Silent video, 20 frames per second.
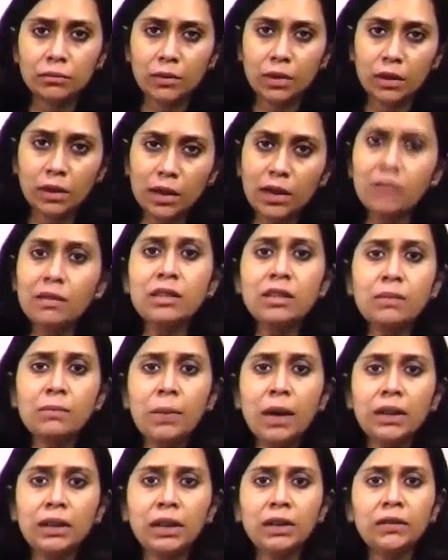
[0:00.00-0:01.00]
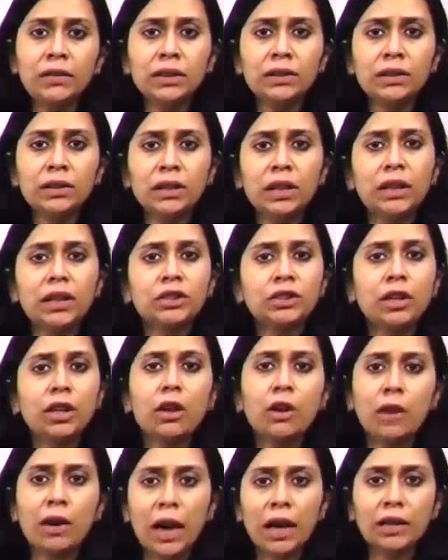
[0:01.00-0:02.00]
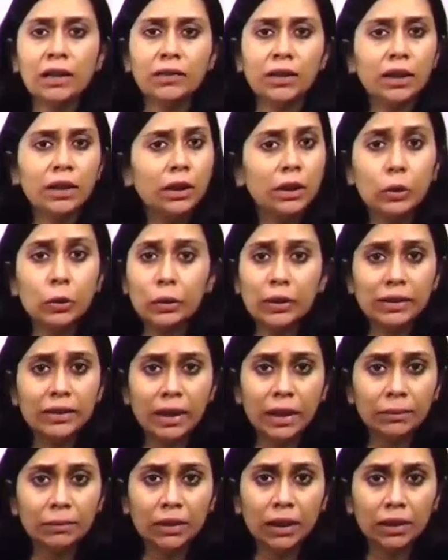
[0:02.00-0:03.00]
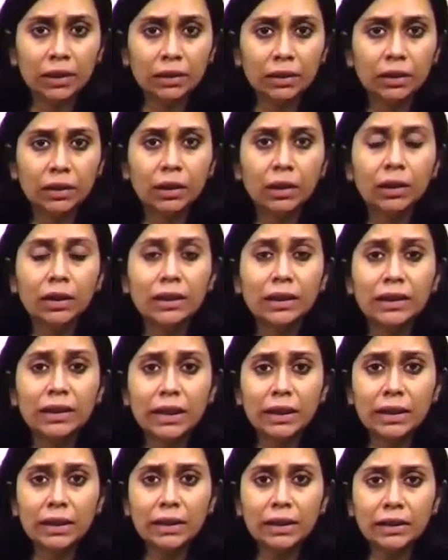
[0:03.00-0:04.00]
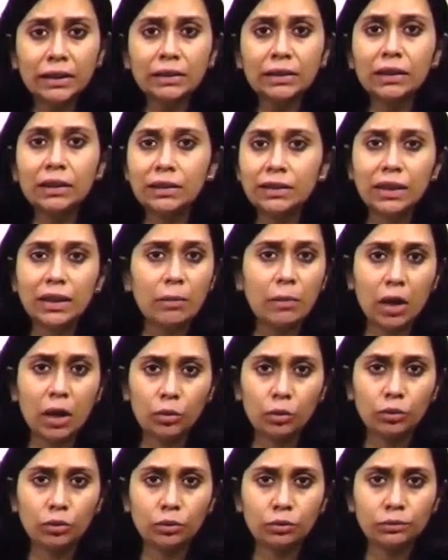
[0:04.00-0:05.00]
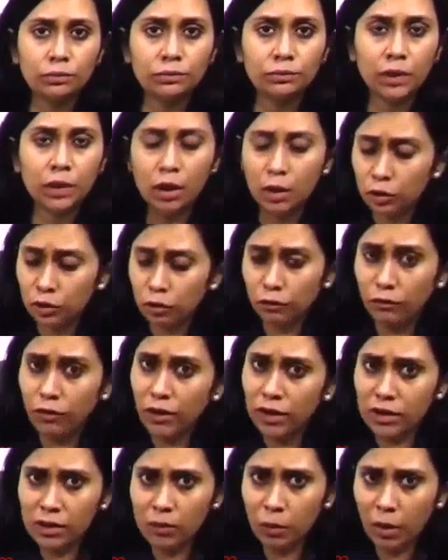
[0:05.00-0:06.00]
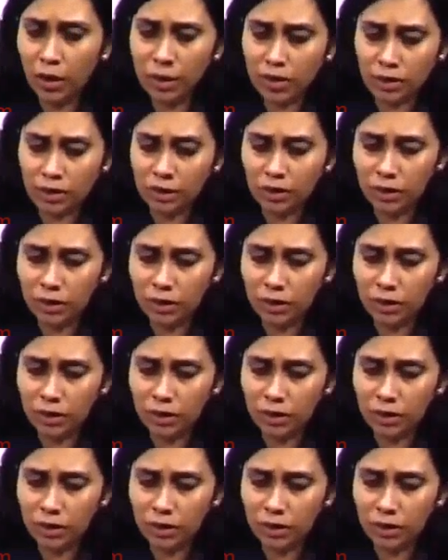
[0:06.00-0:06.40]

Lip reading: irrespective it is inhalational or IV, do the same thing. Decrease CMRO2. So first point